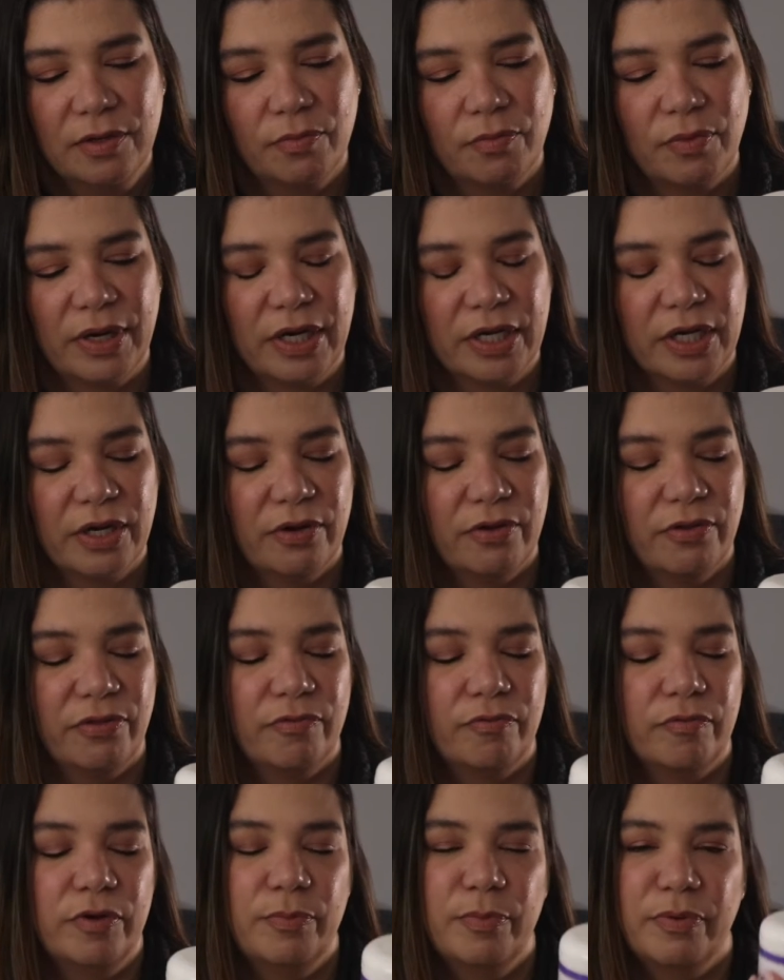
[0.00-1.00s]
want to go
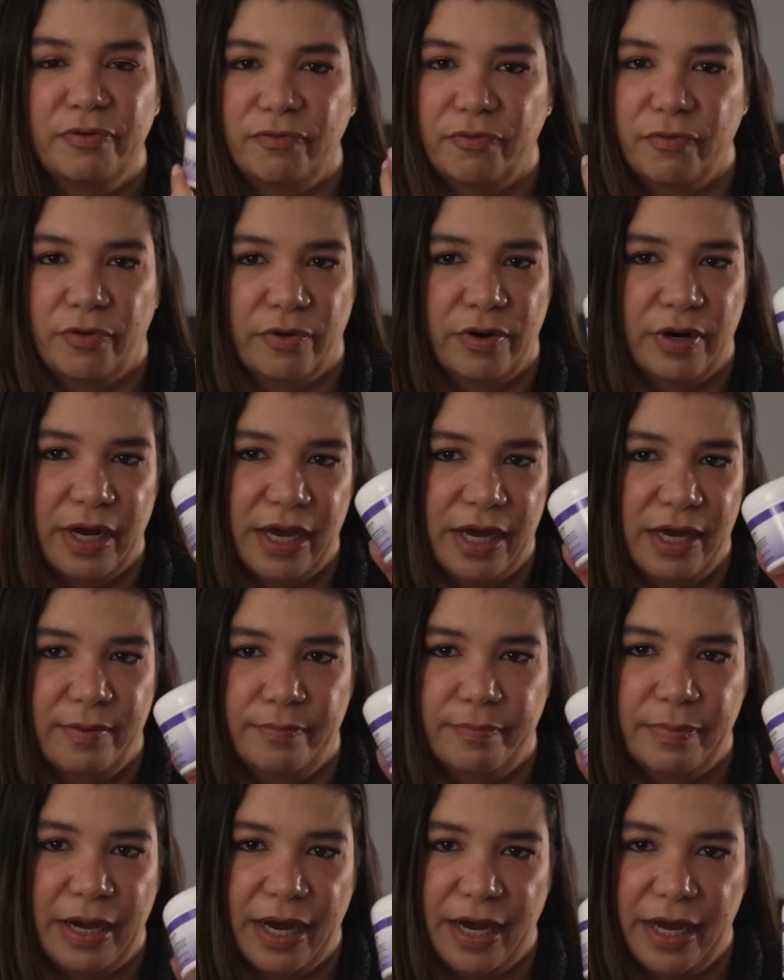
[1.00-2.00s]
through before I
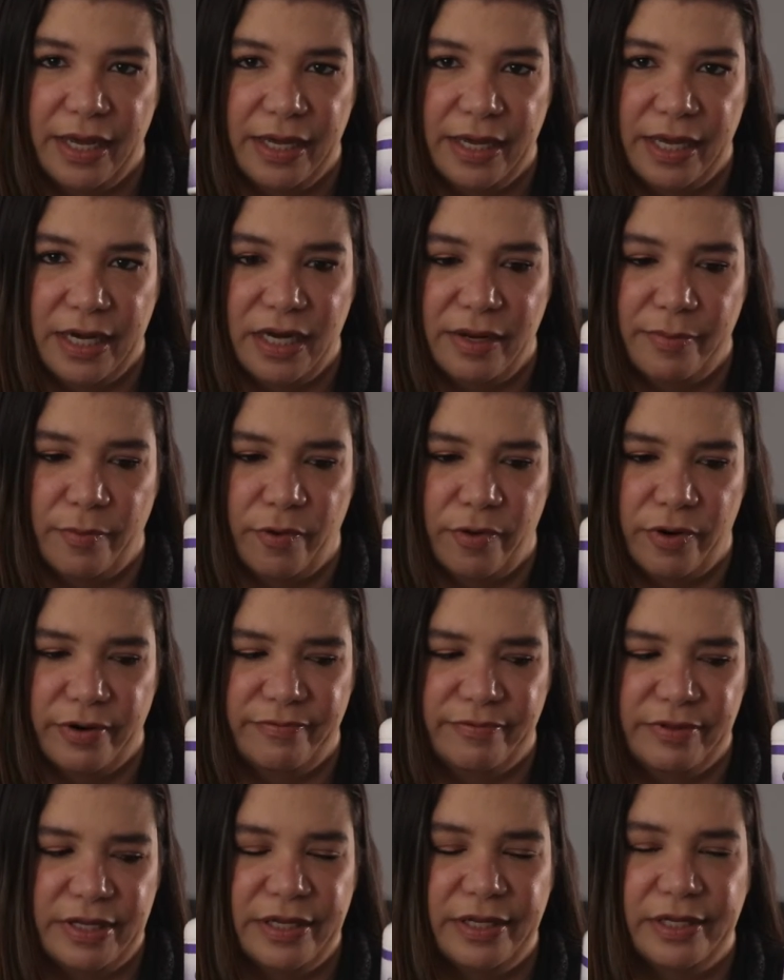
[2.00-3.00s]
buy any more
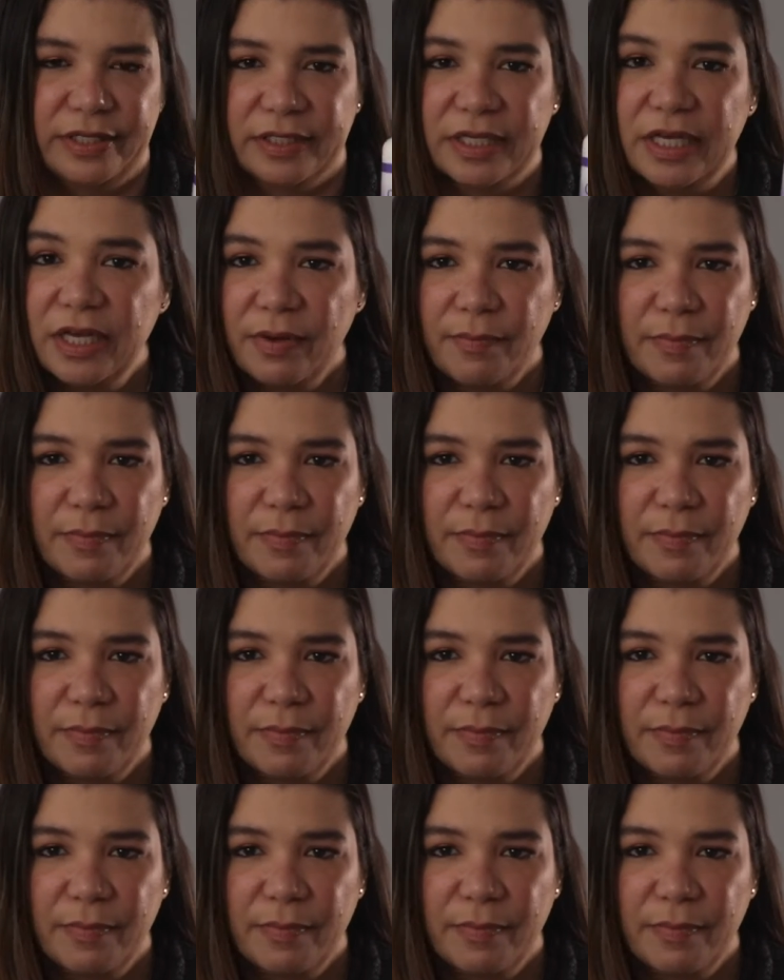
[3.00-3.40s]
of these.